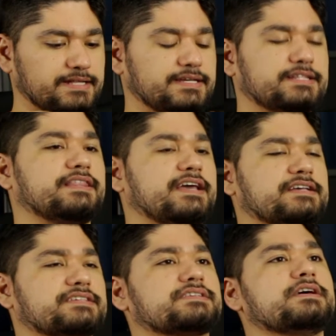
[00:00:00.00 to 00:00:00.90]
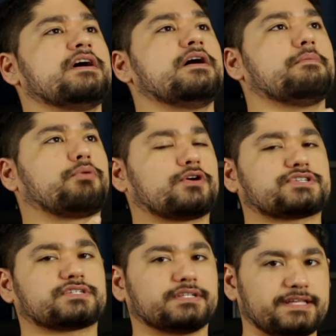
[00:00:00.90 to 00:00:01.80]
it did things
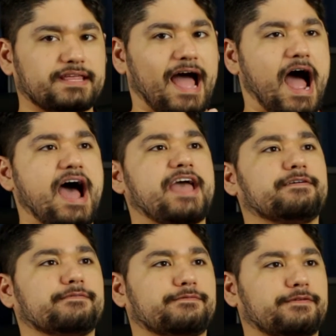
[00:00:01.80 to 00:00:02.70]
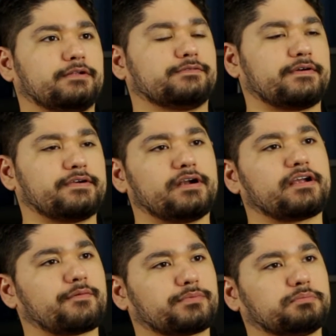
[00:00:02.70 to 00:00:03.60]
personally that I felt very
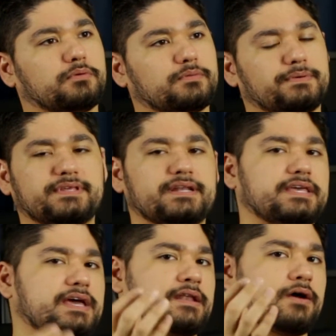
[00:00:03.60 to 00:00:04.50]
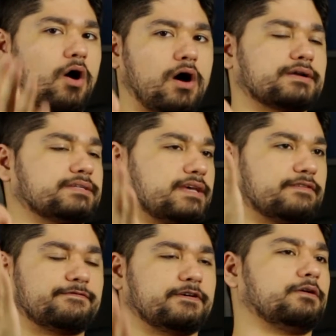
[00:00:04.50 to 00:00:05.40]
uncomfortable with. But then again, art
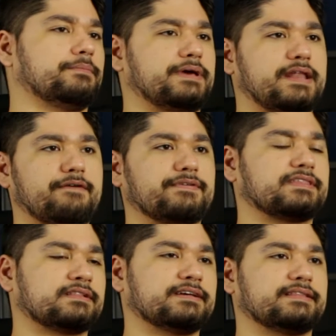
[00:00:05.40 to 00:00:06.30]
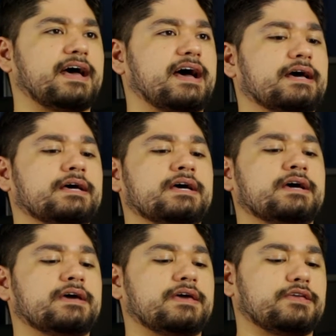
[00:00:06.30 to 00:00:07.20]
and film and everything like that,
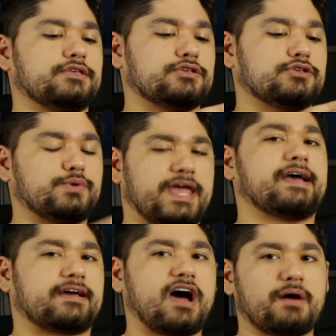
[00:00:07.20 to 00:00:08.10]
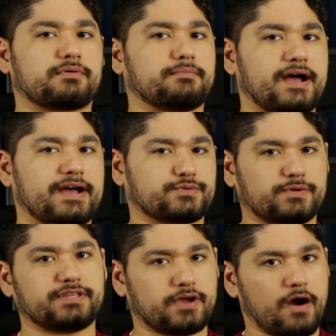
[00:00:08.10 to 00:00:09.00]
you can't compromise
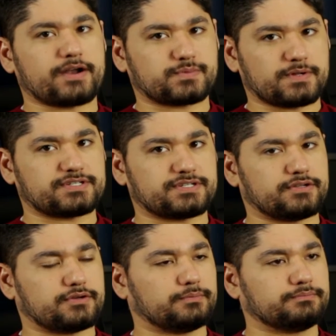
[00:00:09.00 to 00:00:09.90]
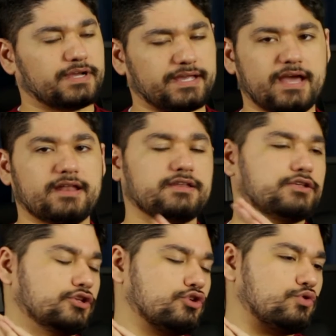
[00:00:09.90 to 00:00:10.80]
what the artist wants to do. Again,
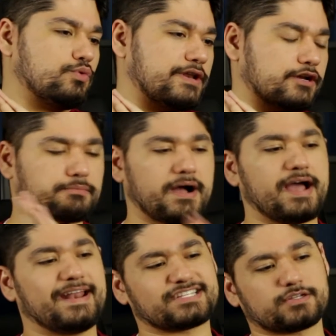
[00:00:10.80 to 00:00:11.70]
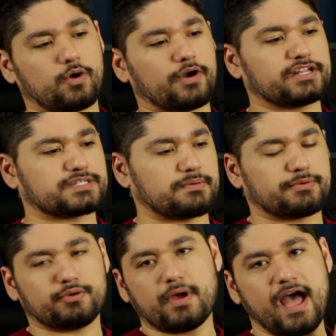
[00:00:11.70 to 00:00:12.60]
you in your mind as an audience
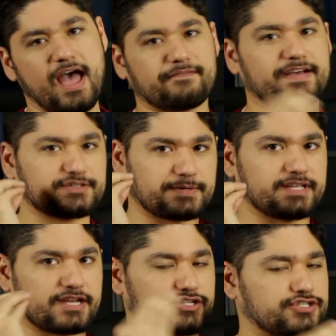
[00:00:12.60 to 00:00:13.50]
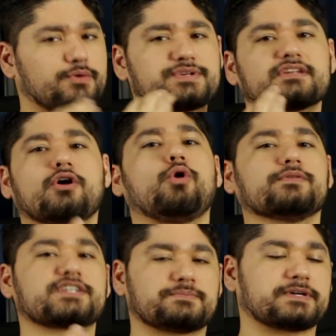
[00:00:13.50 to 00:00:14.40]
member, you have expectations. You're always going to
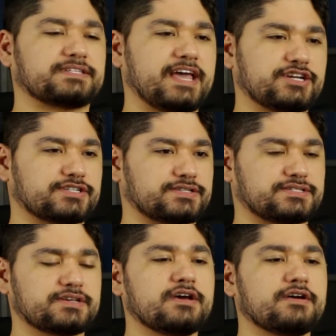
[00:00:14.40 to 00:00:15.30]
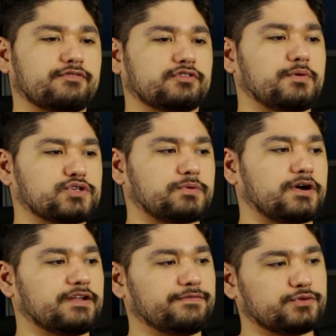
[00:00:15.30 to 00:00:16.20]
hold expectations for the most
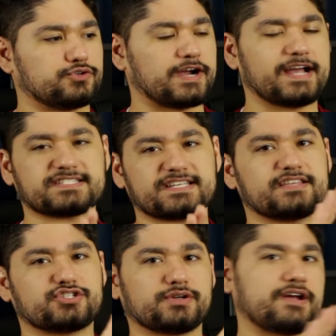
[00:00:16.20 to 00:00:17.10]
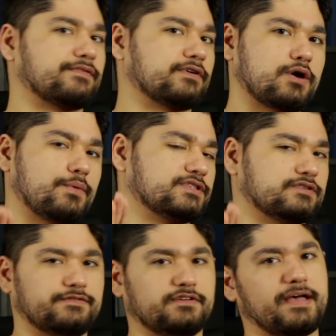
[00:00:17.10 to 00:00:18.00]
part. And if you try and say that you never go
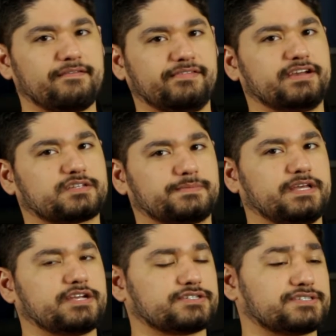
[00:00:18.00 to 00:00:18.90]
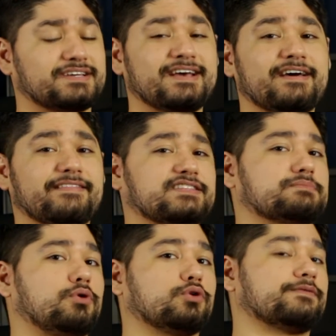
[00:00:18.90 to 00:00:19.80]
into a film having expectations, that's a
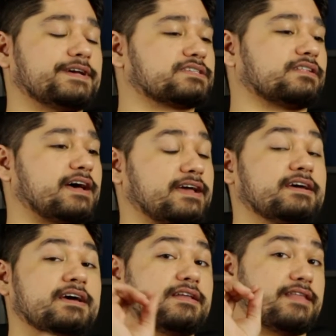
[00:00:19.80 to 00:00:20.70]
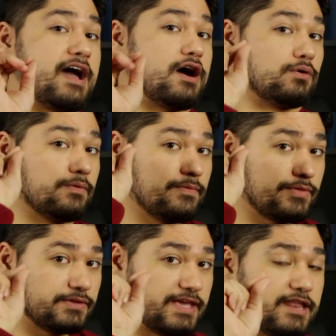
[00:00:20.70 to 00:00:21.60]
bold-faced lie. Now,
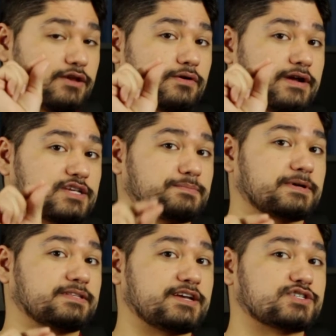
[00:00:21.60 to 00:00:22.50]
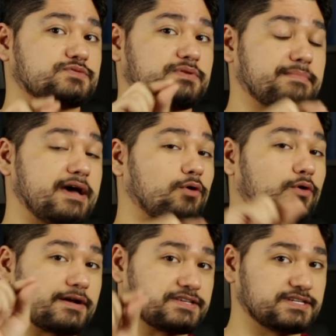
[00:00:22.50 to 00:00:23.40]
can your expectations be met
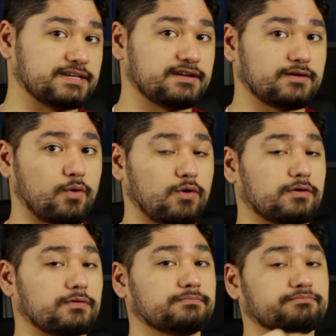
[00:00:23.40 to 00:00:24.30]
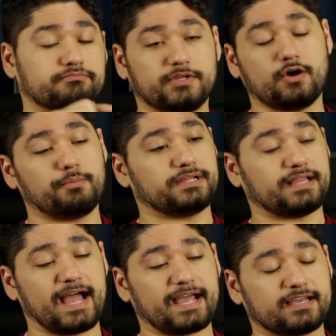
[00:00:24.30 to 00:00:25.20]
or exceeded or, you know, be
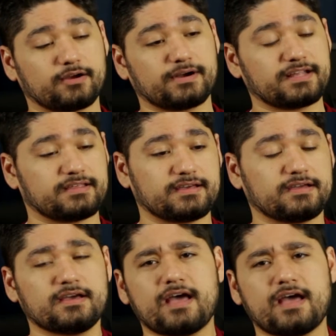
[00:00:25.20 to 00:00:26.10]
lacking or anything?